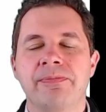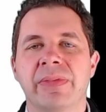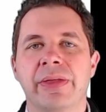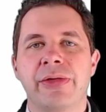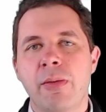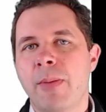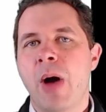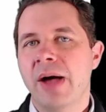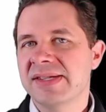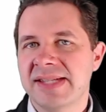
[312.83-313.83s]
The
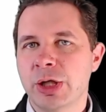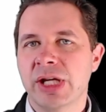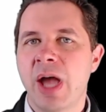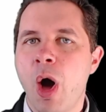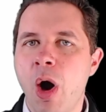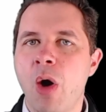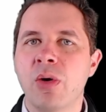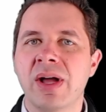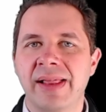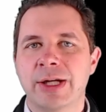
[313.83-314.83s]
thermopile is essentially a whole
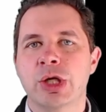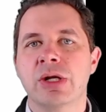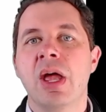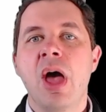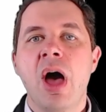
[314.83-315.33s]
collection